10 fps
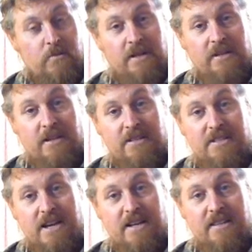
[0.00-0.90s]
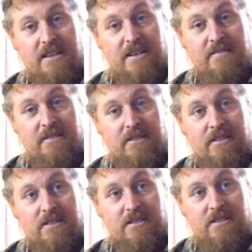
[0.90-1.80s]
But I decided that,
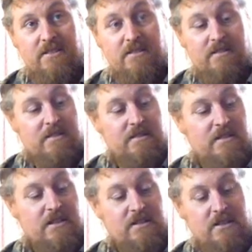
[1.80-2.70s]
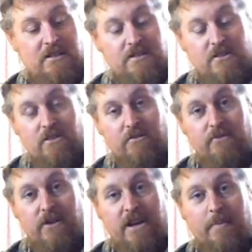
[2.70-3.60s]
it's just because of the internal
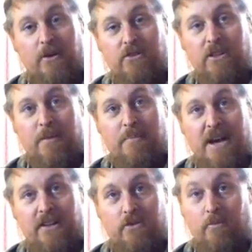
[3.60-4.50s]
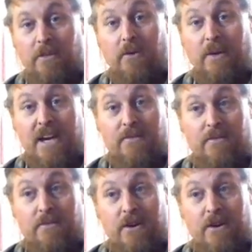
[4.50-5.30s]
frame. Ultralight packs normally don't have a